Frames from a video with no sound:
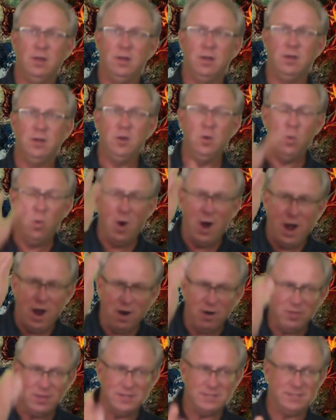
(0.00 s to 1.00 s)
You
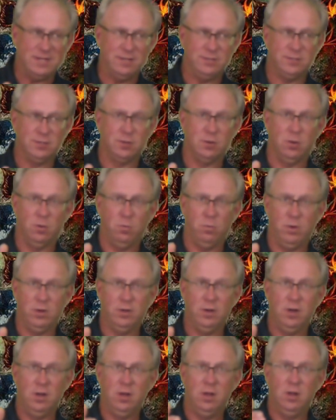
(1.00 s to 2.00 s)
are the sensical one.
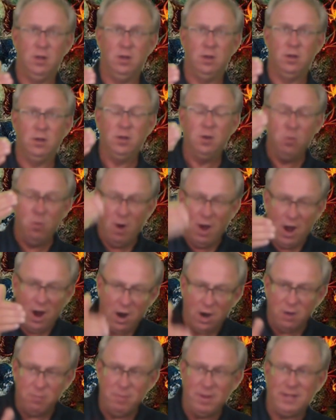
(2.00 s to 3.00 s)
You
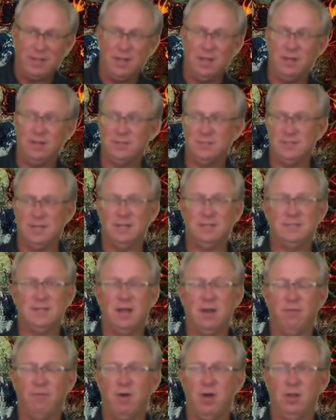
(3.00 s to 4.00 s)
are making sense out
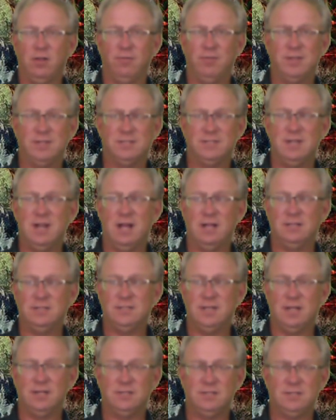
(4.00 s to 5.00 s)
of all of this
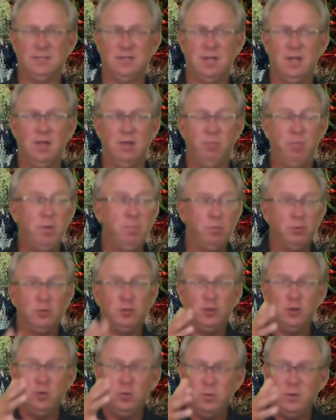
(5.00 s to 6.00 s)
nonsense. People
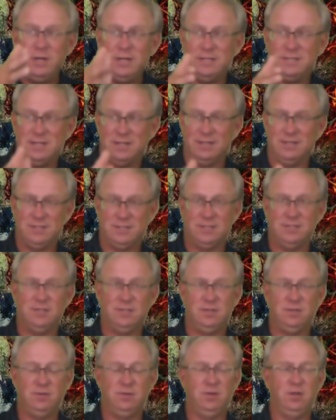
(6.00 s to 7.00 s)
do need to listen to you.